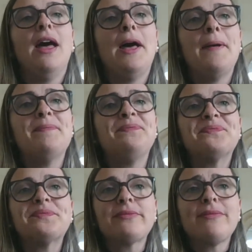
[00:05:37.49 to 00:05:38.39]
And
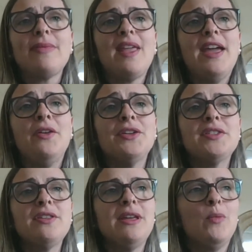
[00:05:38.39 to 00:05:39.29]

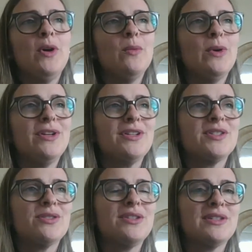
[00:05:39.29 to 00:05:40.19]
also then what are
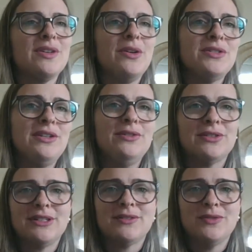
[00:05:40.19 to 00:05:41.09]
students also
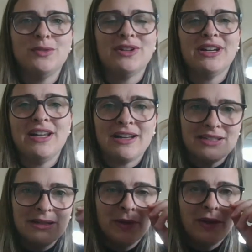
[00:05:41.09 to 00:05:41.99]
looking for in
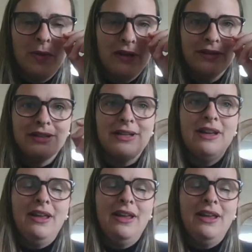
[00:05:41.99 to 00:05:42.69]
academic quality?